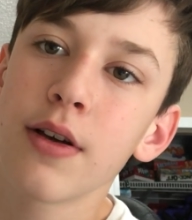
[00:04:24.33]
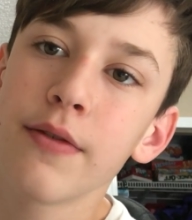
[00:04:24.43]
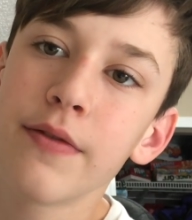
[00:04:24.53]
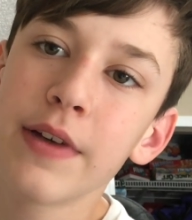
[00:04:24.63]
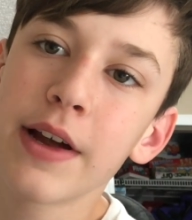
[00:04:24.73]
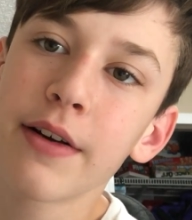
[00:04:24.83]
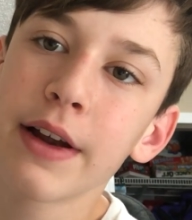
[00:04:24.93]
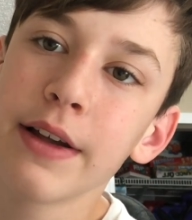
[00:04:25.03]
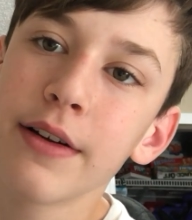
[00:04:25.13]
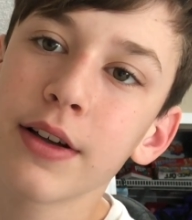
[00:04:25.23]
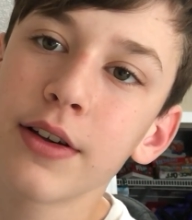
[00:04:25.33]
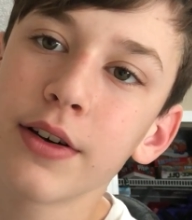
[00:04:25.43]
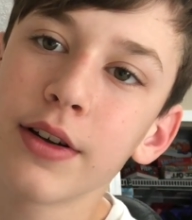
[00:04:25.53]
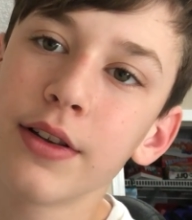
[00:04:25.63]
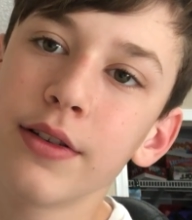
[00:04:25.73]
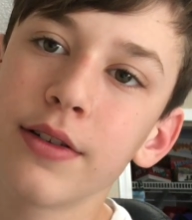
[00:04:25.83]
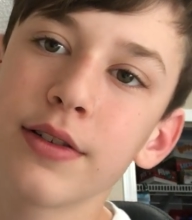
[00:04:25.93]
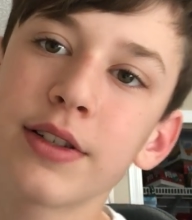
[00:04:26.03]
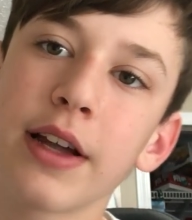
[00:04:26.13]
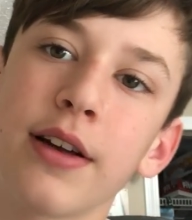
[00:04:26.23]
Very good
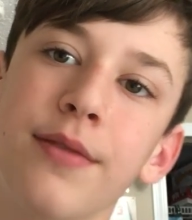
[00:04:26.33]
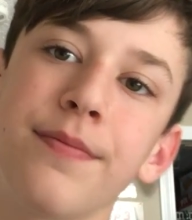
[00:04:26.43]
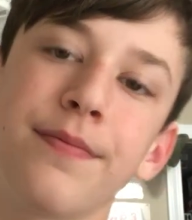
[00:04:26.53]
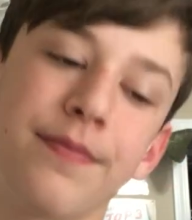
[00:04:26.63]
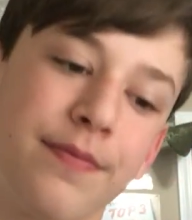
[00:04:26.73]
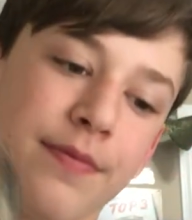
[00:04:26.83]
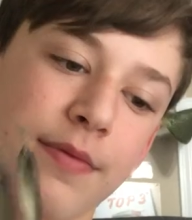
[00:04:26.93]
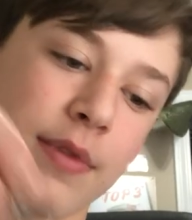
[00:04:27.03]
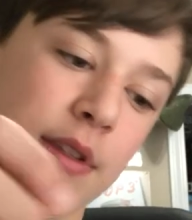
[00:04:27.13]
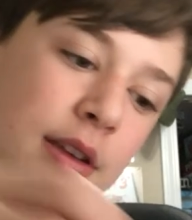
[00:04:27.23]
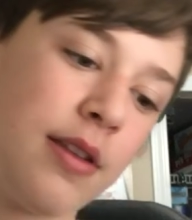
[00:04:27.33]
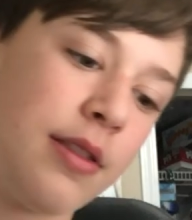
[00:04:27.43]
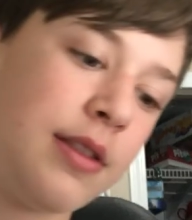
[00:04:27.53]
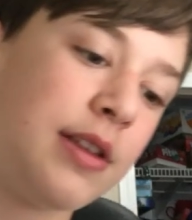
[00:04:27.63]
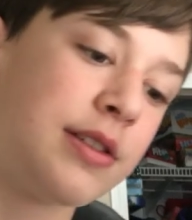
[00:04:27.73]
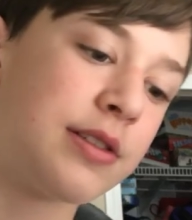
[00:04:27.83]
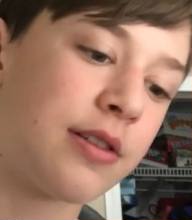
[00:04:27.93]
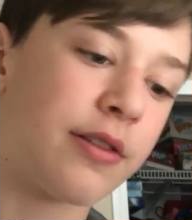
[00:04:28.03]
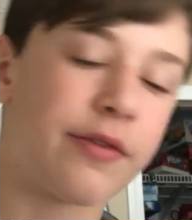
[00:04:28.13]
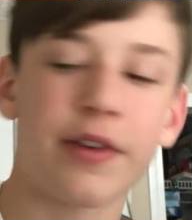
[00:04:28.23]
setup. These
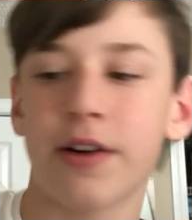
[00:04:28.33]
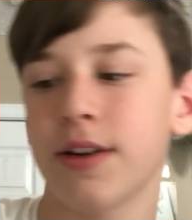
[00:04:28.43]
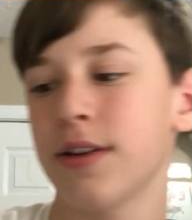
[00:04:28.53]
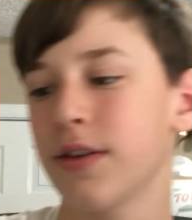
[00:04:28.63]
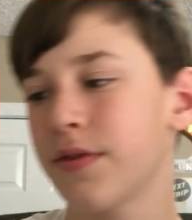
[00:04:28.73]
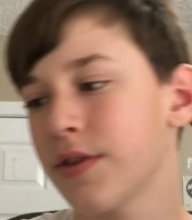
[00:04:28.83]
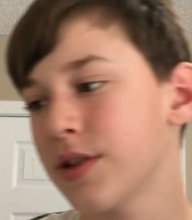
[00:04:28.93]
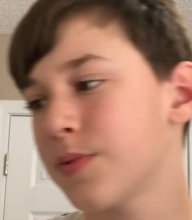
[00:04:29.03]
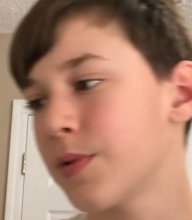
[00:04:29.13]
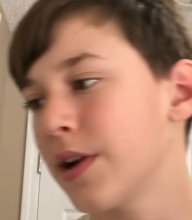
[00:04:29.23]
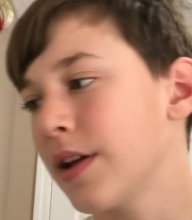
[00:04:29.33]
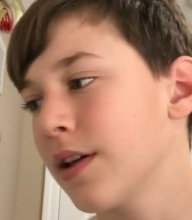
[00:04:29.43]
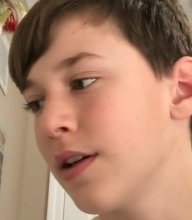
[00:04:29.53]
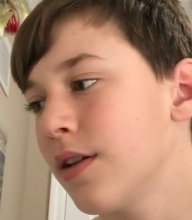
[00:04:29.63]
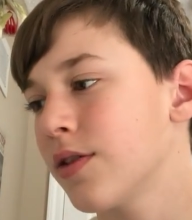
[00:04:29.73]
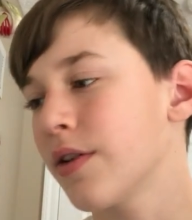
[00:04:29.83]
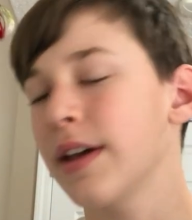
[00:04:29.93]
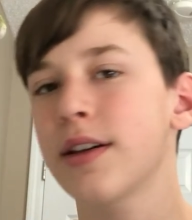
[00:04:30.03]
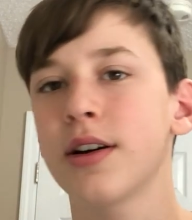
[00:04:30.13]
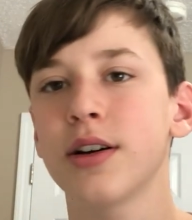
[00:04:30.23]
are very good for the spring. They're
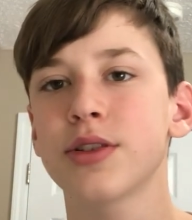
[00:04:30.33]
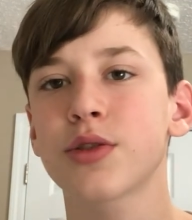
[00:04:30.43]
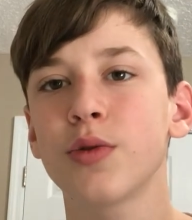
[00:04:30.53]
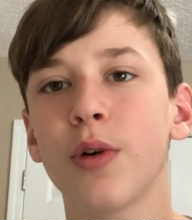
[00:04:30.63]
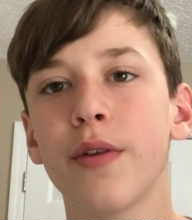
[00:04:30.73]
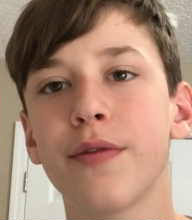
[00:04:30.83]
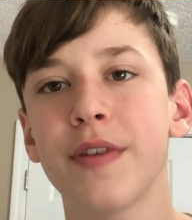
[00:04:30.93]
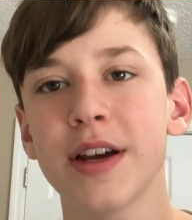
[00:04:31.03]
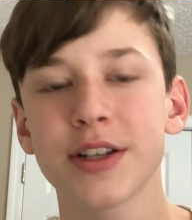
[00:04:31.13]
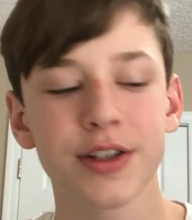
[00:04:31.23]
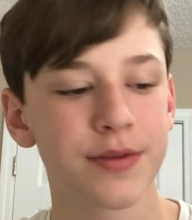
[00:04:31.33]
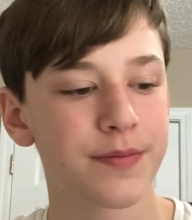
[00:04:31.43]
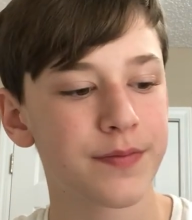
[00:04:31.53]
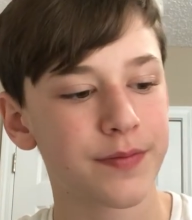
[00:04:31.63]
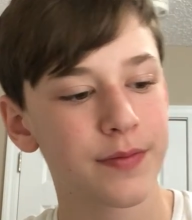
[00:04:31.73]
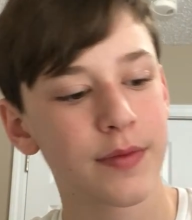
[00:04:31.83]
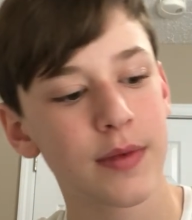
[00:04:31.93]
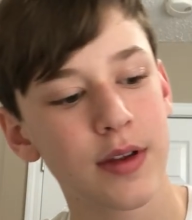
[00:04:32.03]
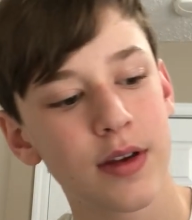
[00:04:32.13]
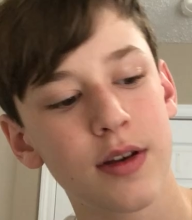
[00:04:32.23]
like a school of fish.
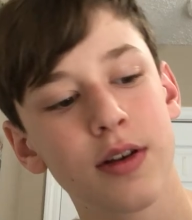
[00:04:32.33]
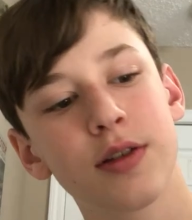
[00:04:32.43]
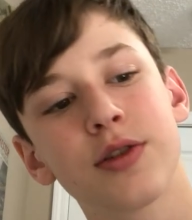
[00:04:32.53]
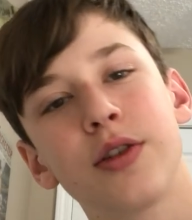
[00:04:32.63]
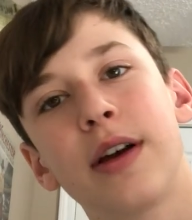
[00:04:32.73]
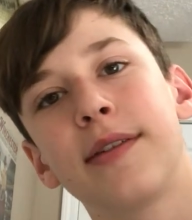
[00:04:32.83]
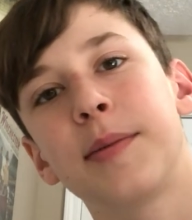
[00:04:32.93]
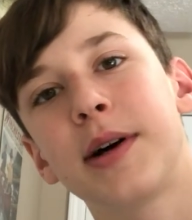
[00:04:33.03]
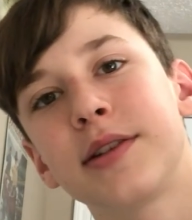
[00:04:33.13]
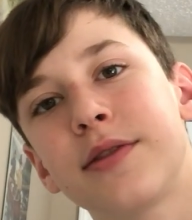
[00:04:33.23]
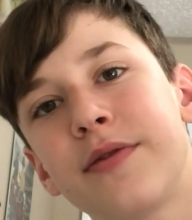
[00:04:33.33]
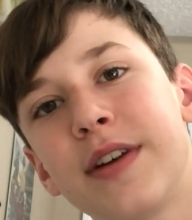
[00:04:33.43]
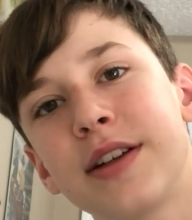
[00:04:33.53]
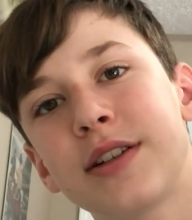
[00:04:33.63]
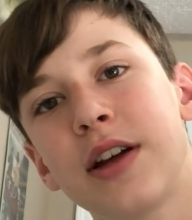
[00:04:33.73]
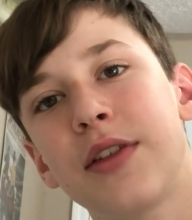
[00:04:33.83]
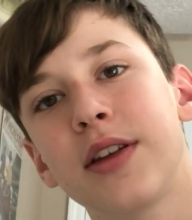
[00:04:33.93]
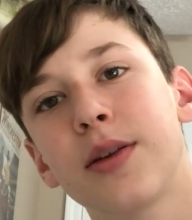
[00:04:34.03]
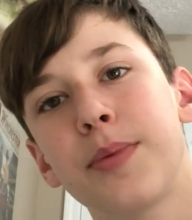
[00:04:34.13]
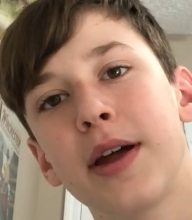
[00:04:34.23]
So you have a bunch of fish, and
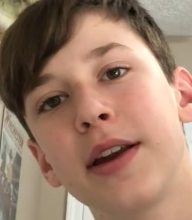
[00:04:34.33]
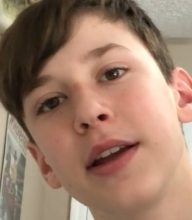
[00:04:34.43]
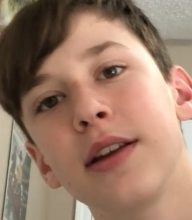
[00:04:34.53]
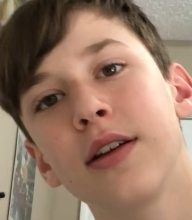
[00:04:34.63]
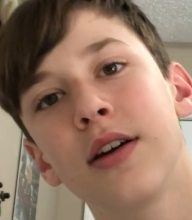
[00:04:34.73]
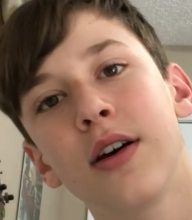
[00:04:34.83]
then depending